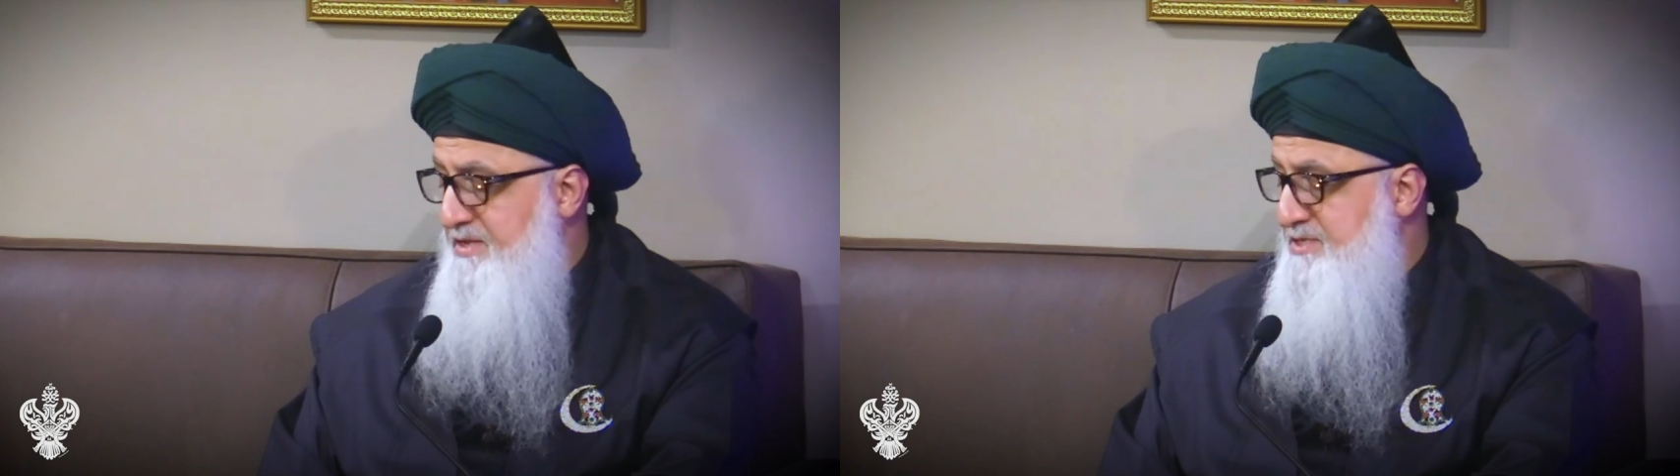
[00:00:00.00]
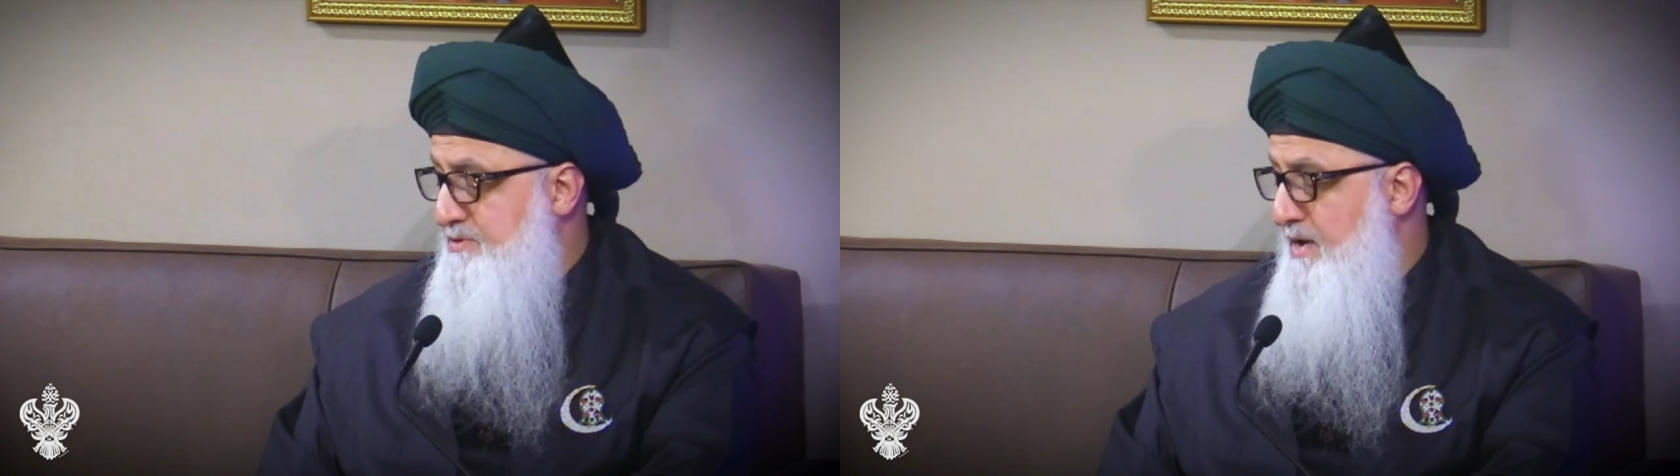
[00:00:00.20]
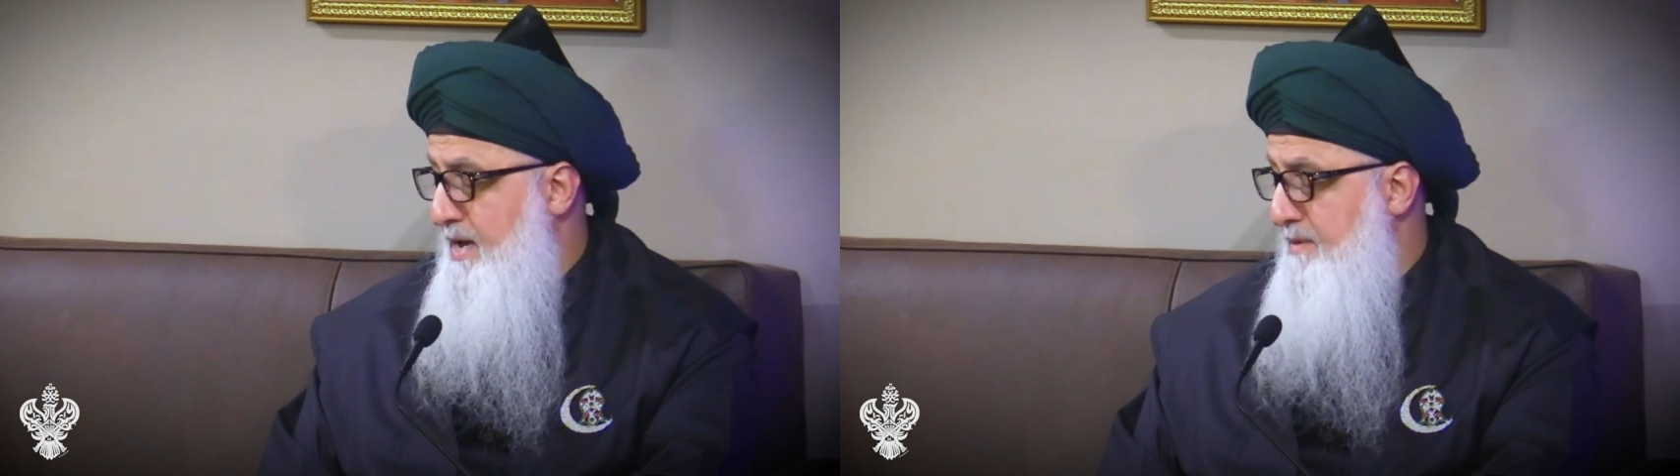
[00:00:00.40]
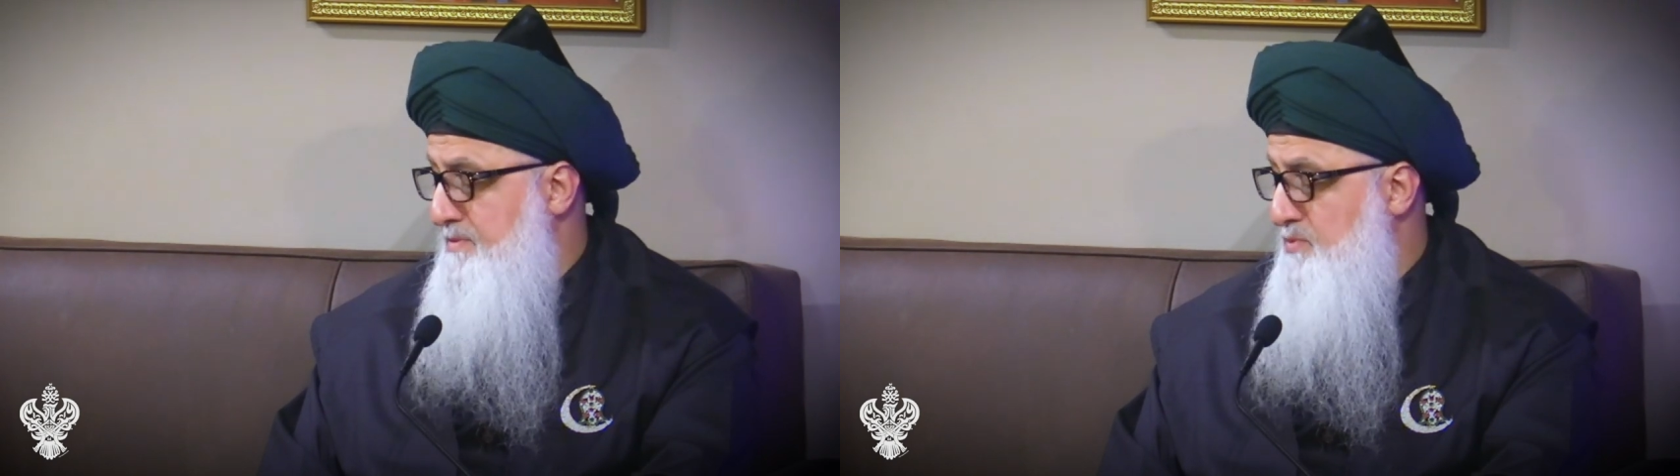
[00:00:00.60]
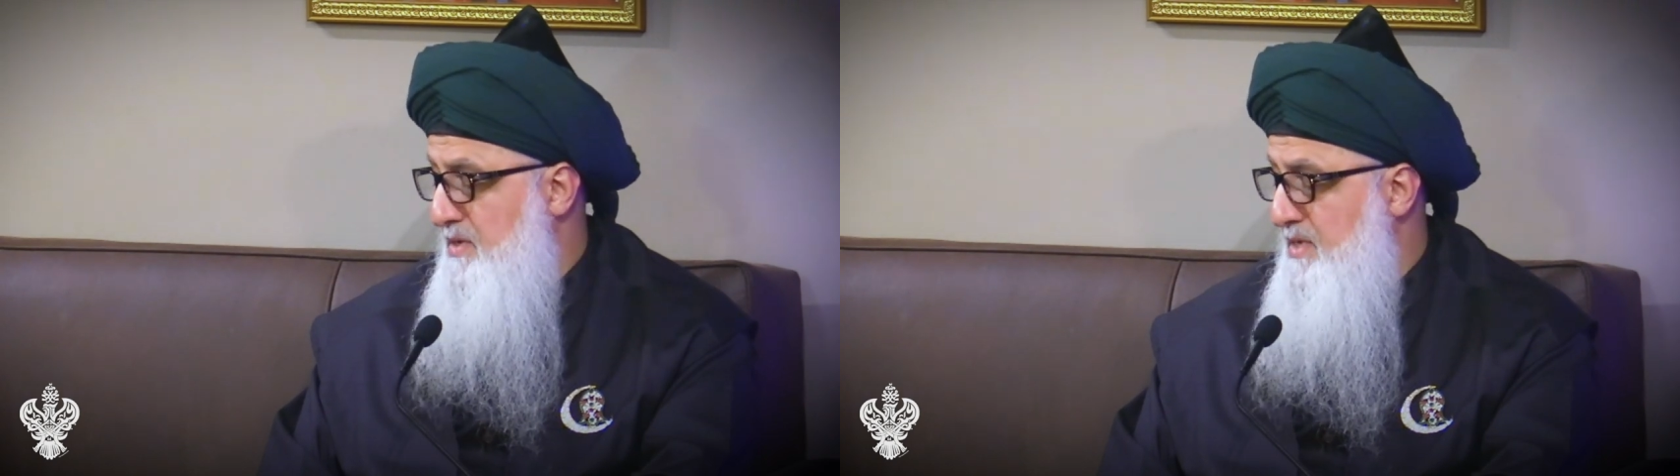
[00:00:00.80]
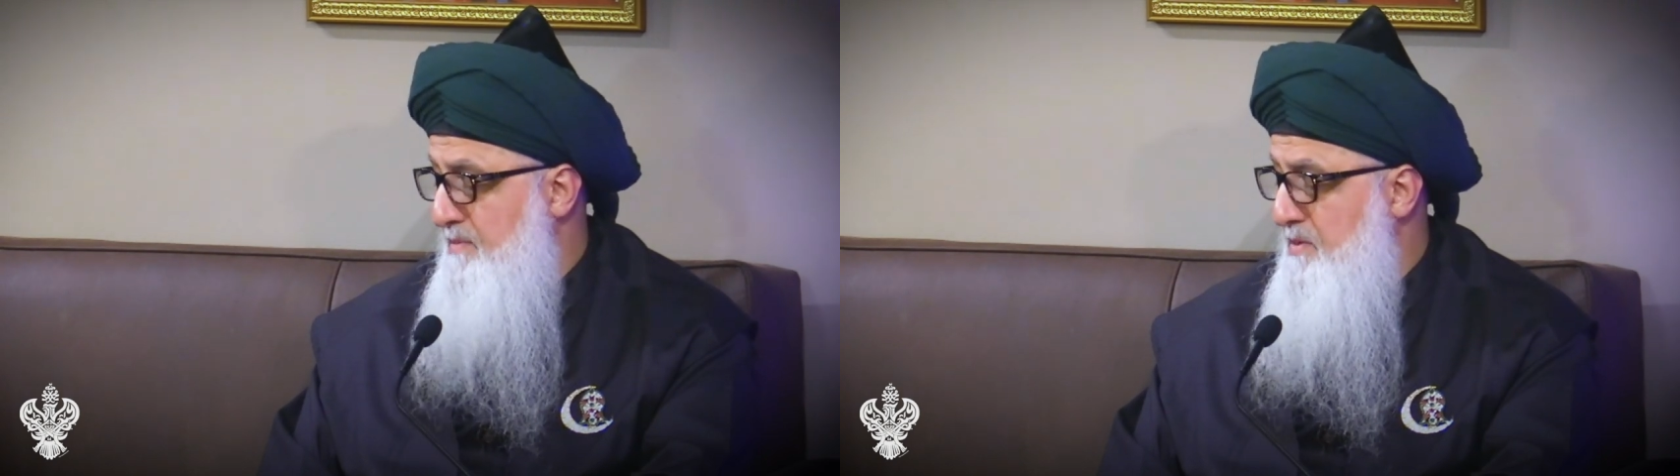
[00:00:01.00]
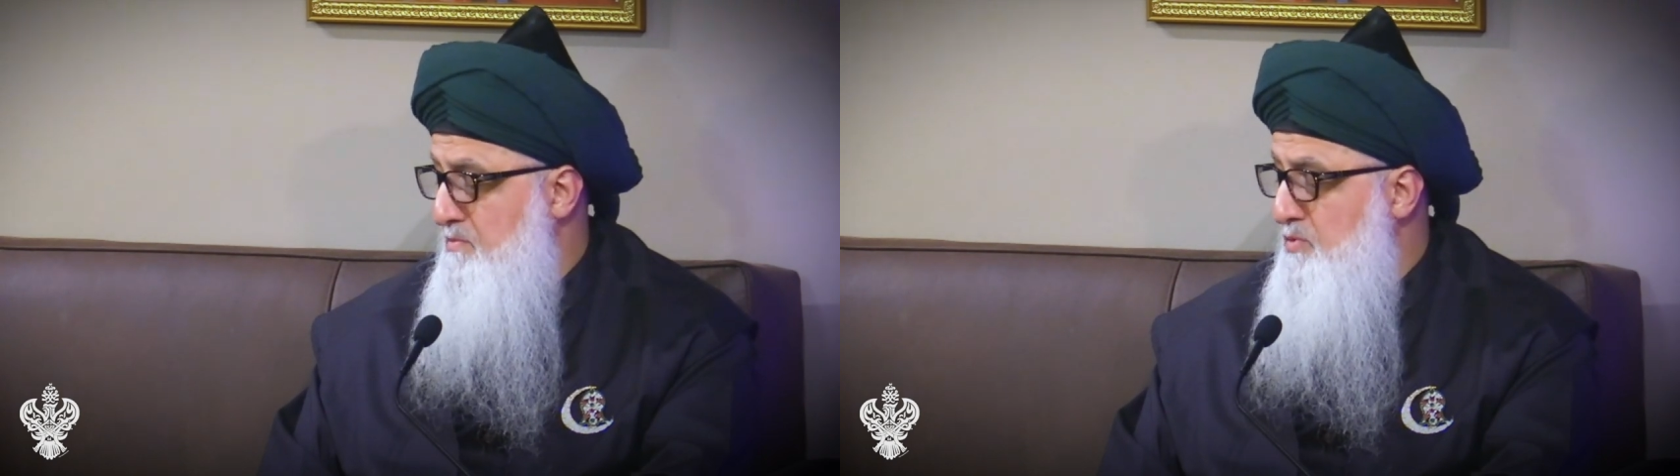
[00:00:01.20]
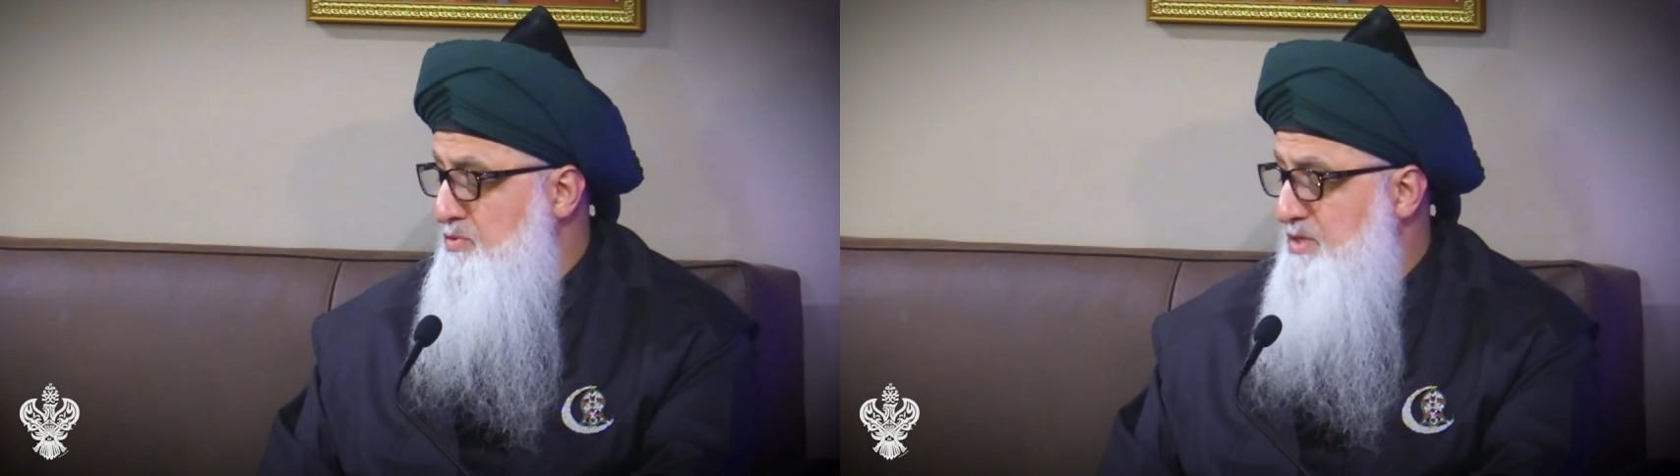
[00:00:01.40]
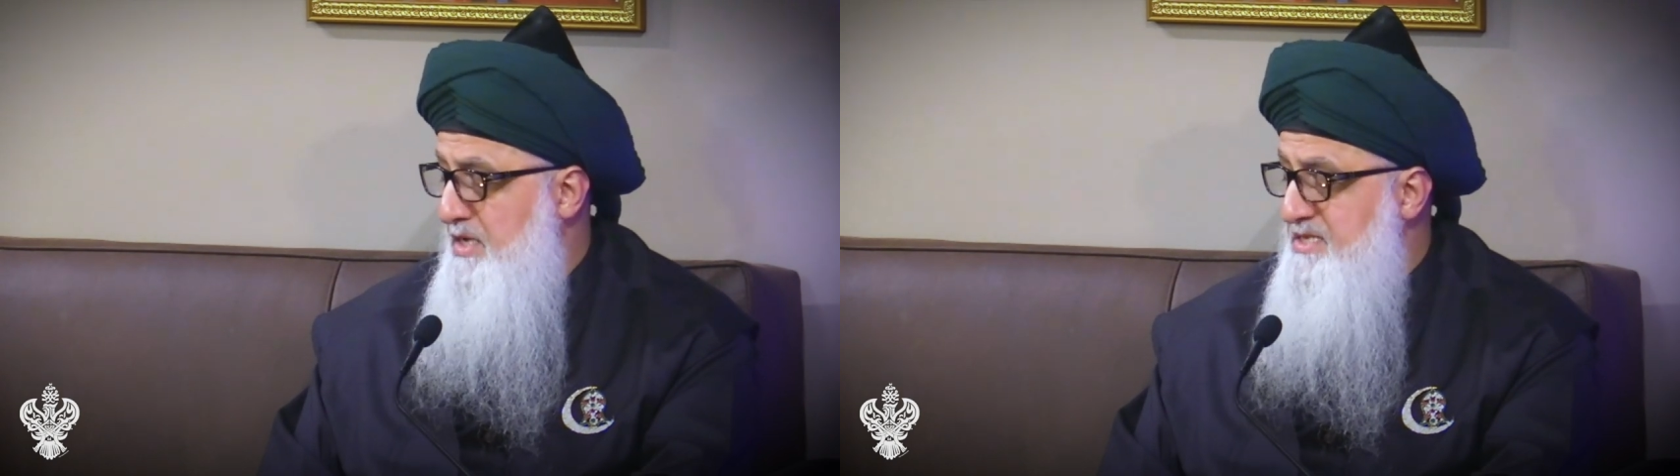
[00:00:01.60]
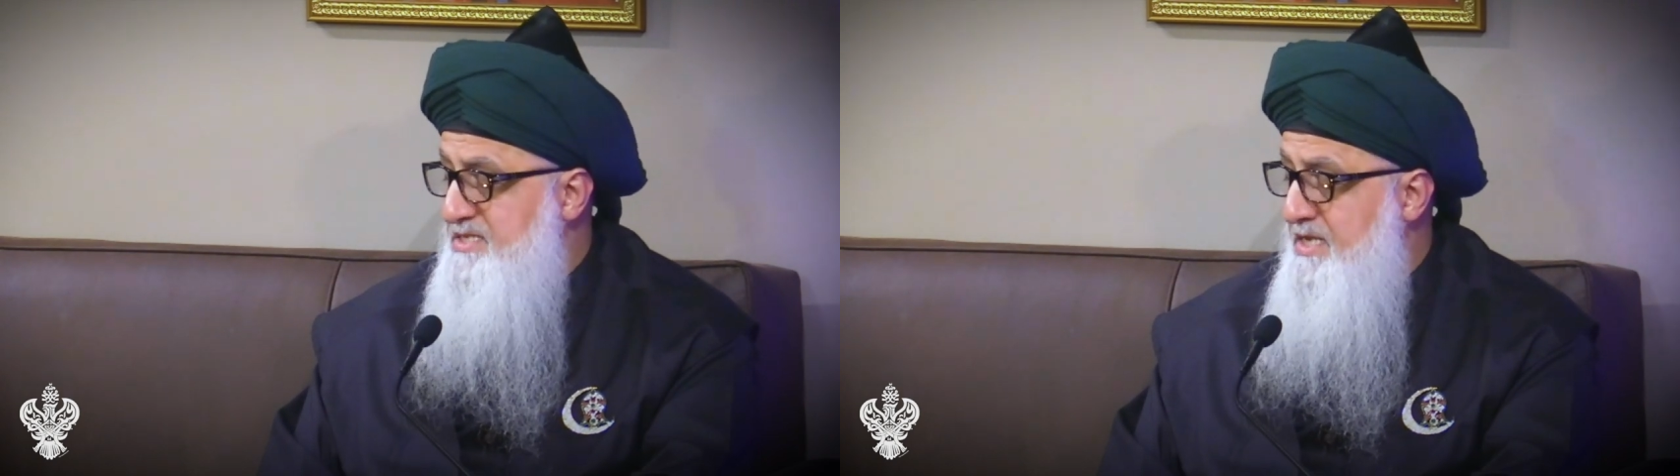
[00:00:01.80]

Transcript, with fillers: describes what Nabi Musa